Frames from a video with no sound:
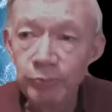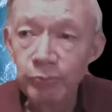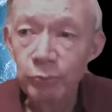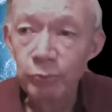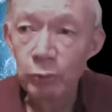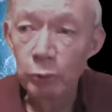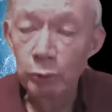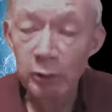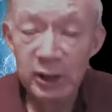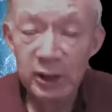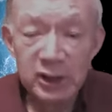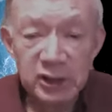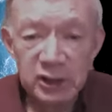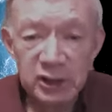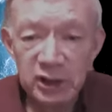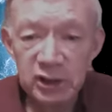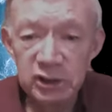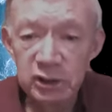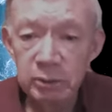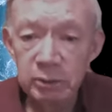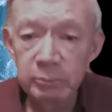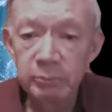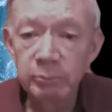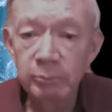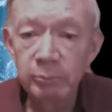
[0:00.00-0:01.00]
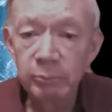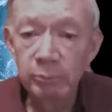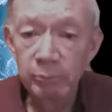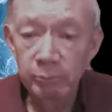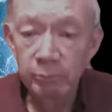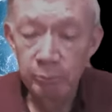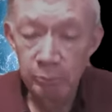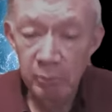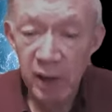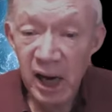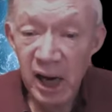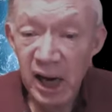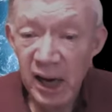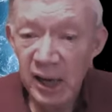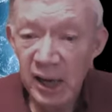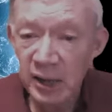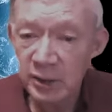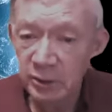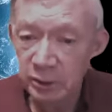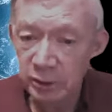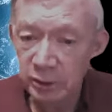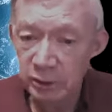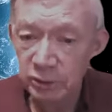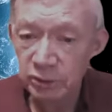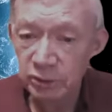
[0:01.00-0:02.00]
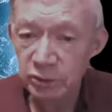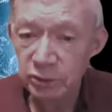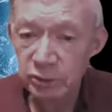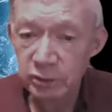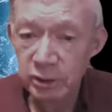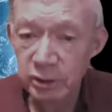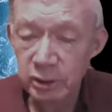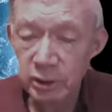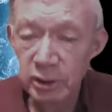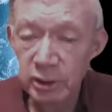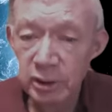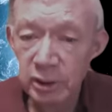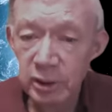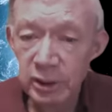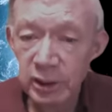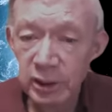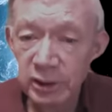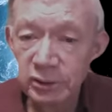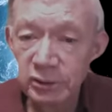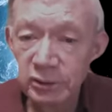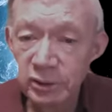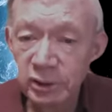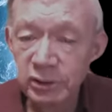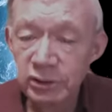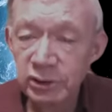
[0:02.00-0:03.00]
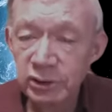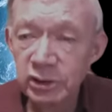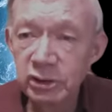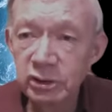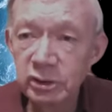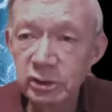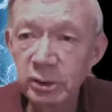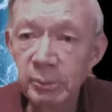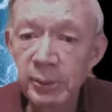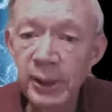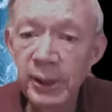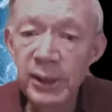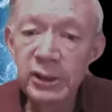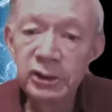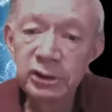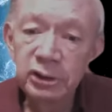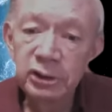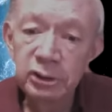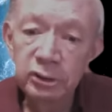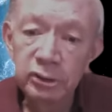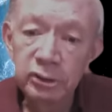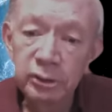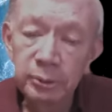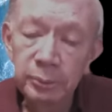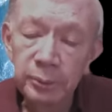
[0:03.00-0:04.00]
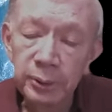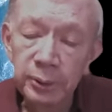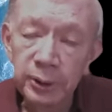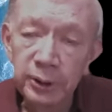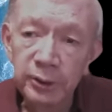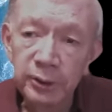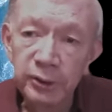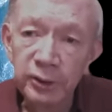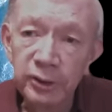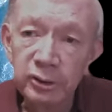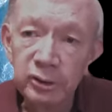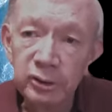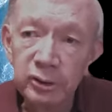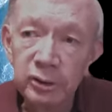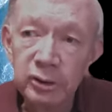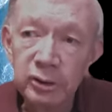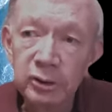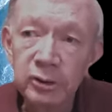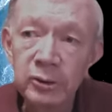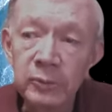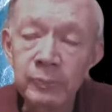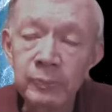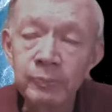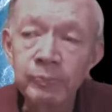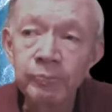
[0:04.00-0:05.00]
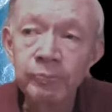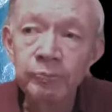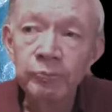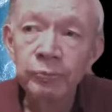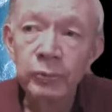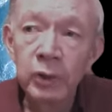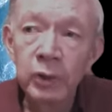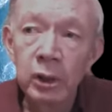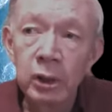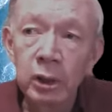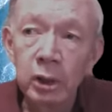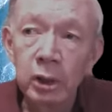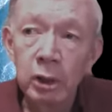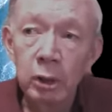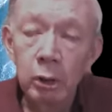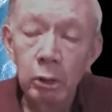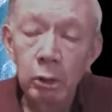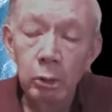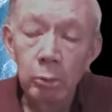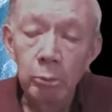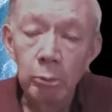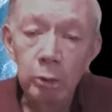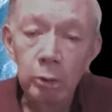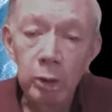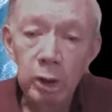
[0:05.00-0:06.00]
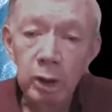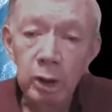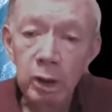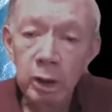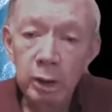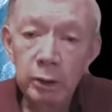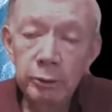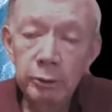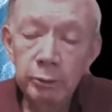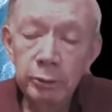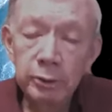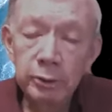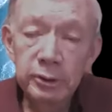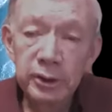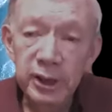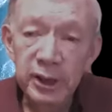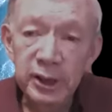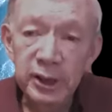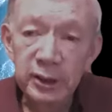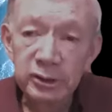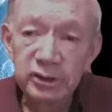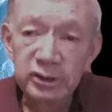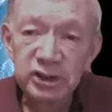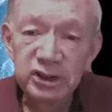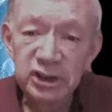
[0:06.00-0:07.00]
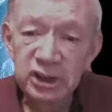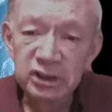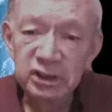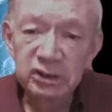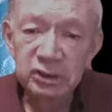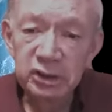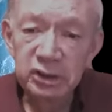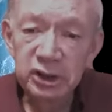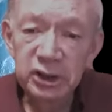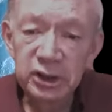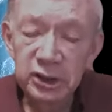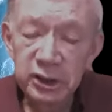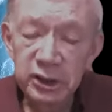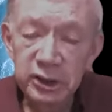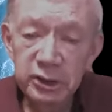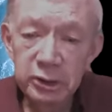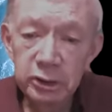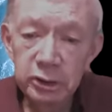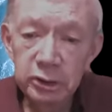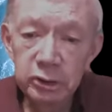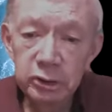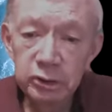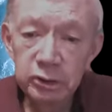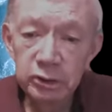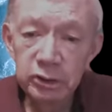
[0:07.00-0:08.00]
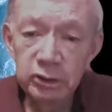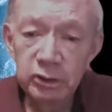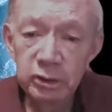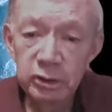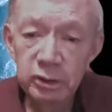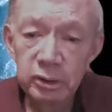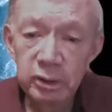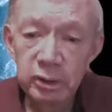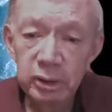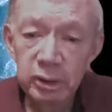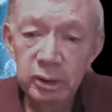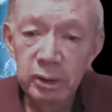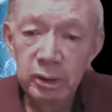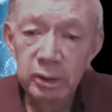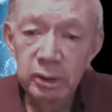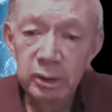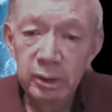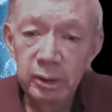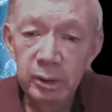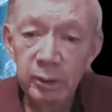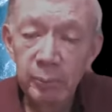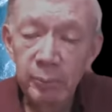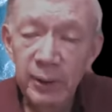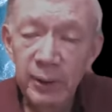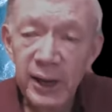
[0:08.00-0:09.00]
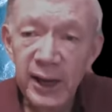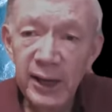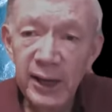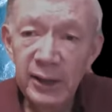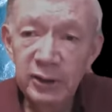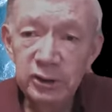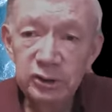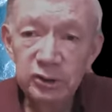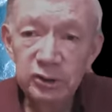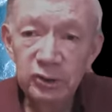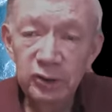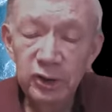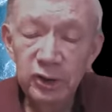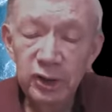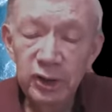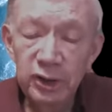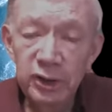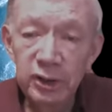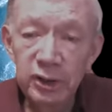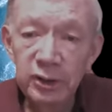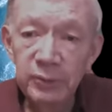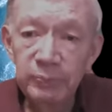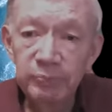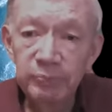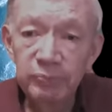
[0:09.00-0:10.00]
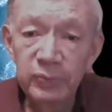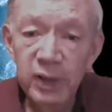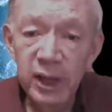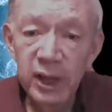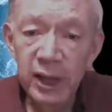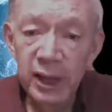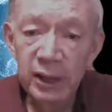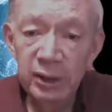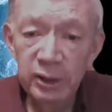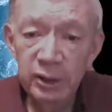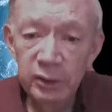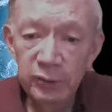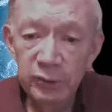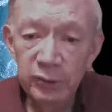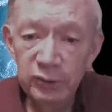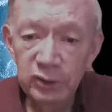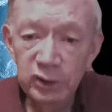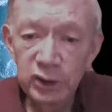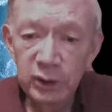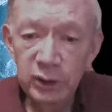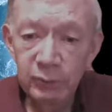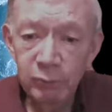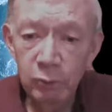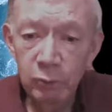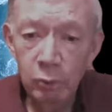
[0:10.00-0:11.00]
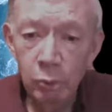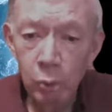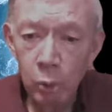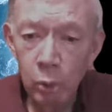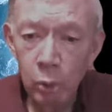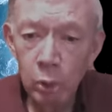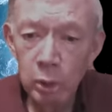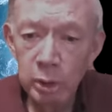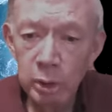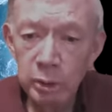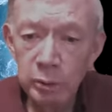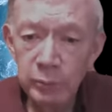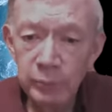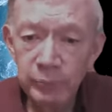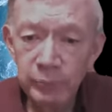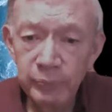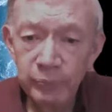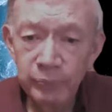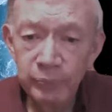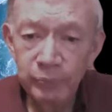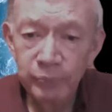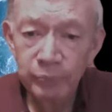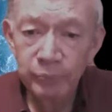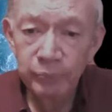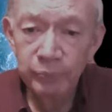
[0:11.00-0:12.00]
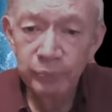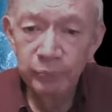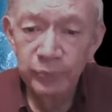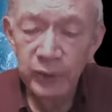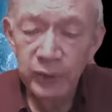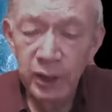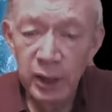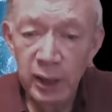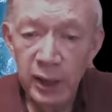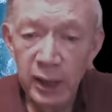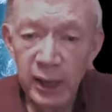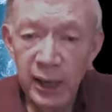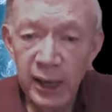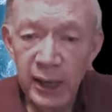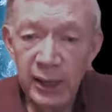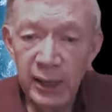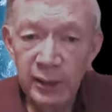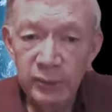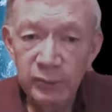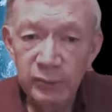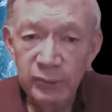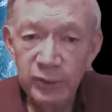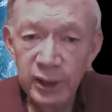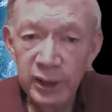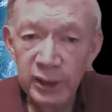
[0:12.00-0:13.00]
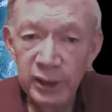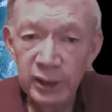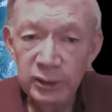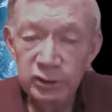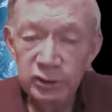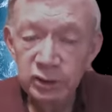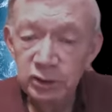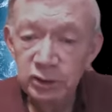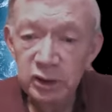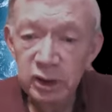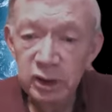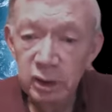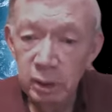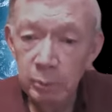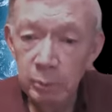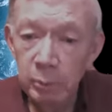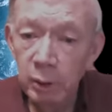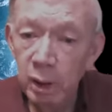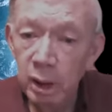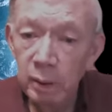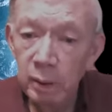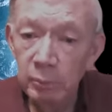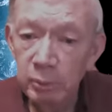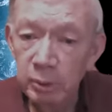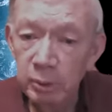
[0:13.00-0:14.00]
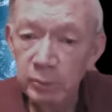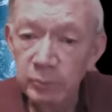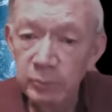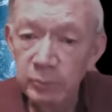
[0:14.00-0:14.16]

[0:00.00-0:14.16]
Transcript: racism behind us. It's just amazing to me that we're 160 years past the end of the Civil War, and that it's still a problem.